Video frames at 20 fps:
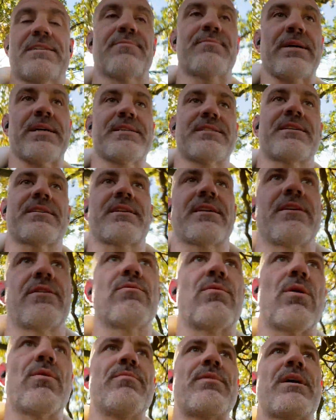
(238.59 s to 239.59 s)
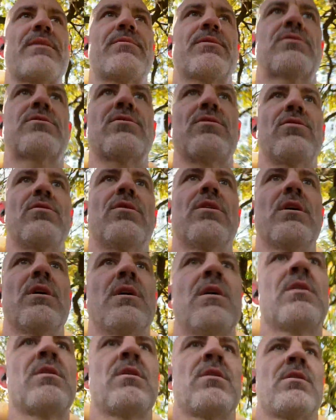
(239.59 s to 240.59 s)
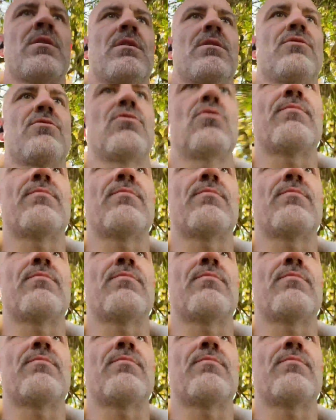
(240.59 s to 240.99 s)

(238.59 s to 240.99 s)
Basically, you won't be able to do